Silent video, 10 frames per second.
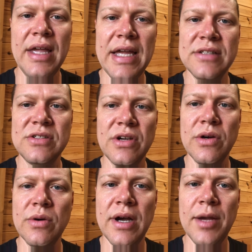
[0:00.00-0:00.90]
And
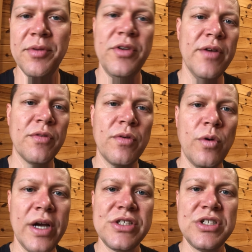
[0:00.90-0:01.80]
so if you have
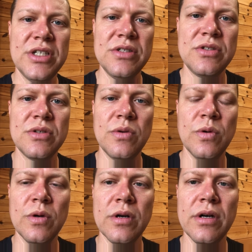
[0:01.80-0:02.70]
questions,
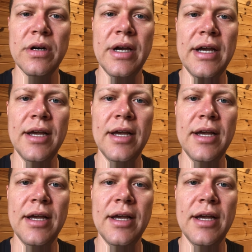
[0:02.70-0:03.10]
or